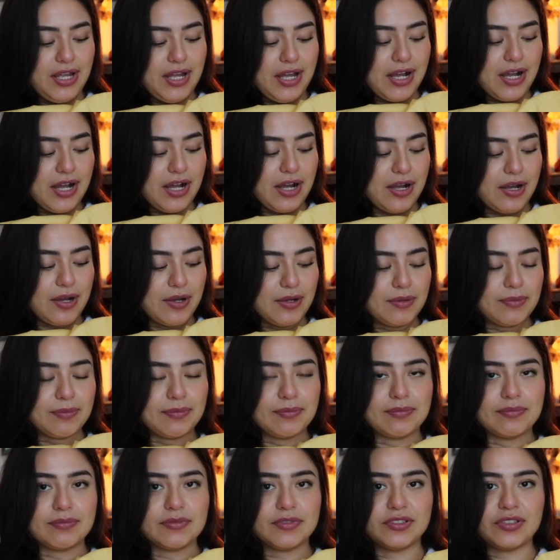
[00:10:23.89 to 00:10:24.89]

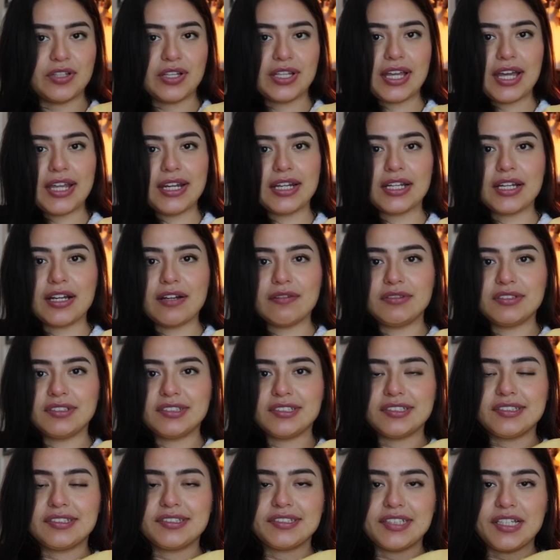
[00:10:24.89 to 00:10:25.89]
So it kind of covers
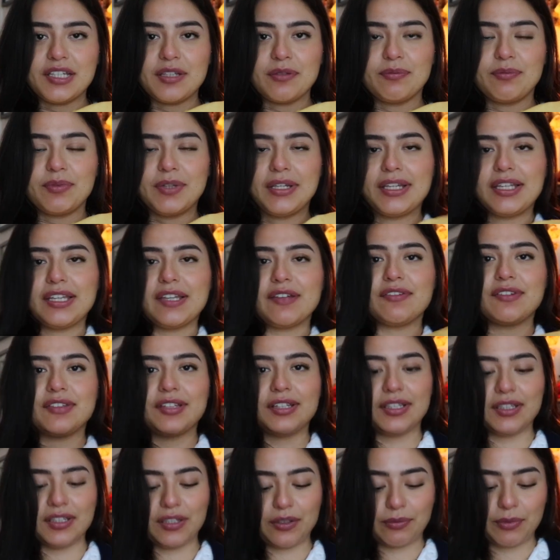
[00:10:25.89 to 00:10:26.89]
the seam and gives
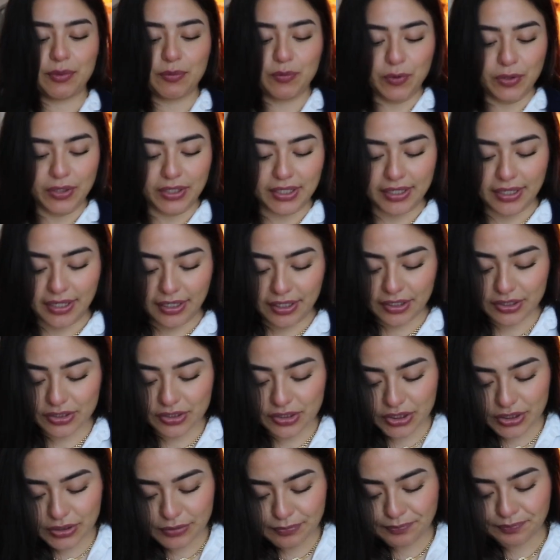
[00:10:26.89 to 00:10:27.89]
it a little bit more
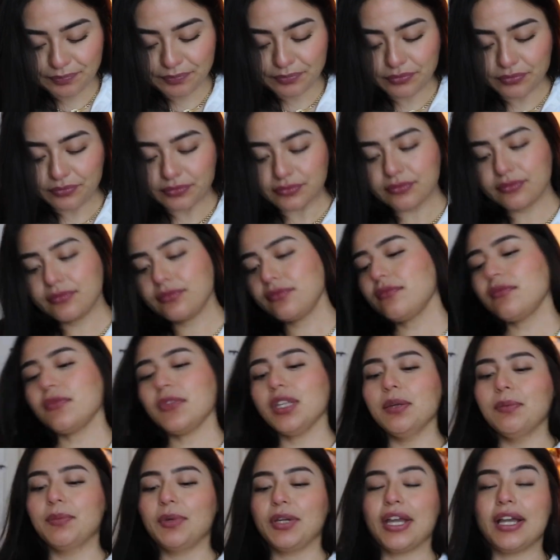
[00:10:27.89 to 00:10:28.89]
character.
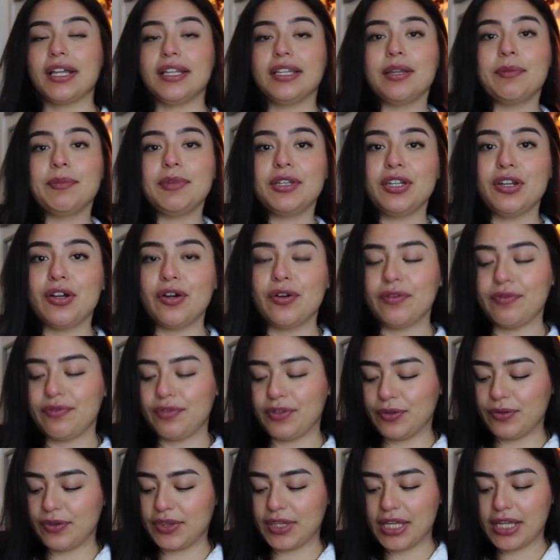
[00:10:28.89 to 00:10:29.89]
But yeah, let me know if
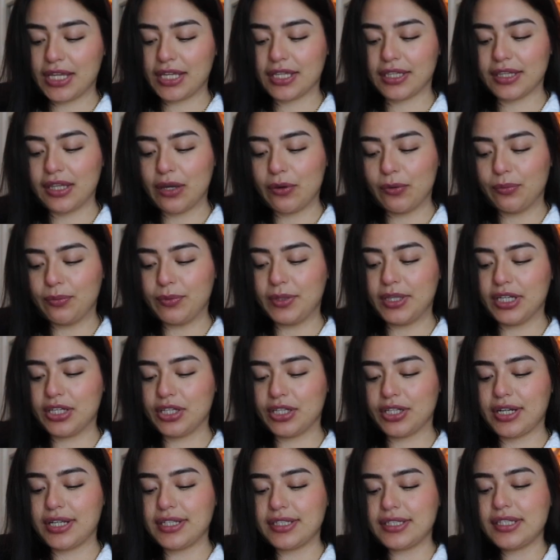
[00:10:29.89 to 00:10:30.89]
you think that would be a
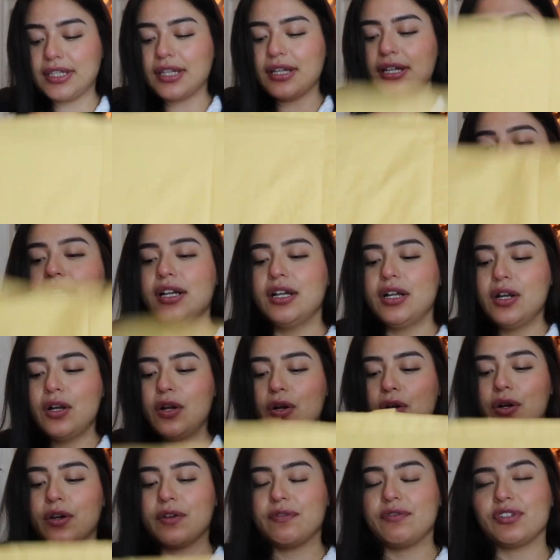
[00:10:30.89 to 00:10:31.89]
good idea,
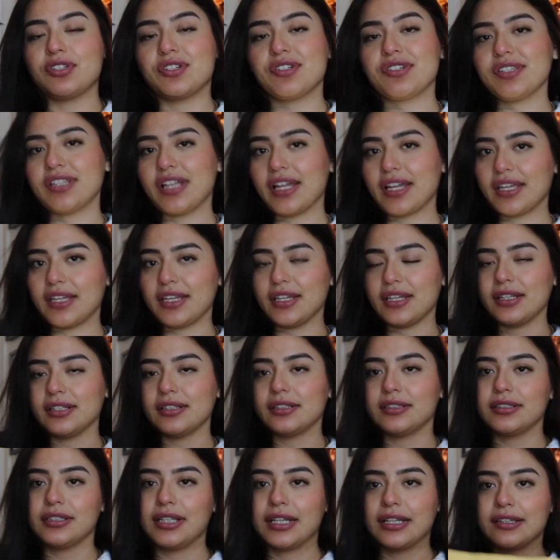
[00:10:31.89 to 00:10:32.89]
or if you just like it
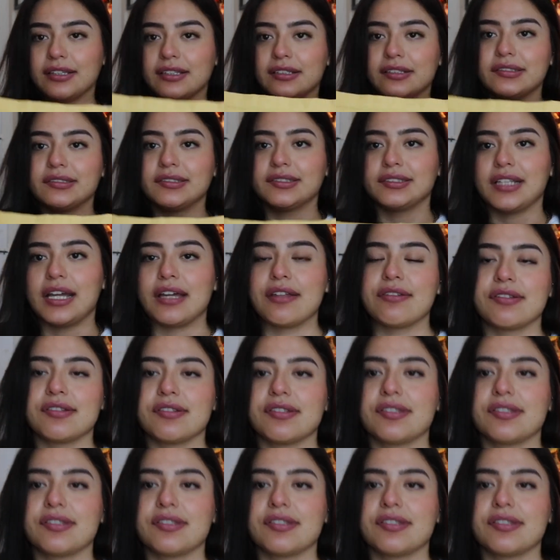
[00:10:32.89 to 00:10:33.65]
like this, nice and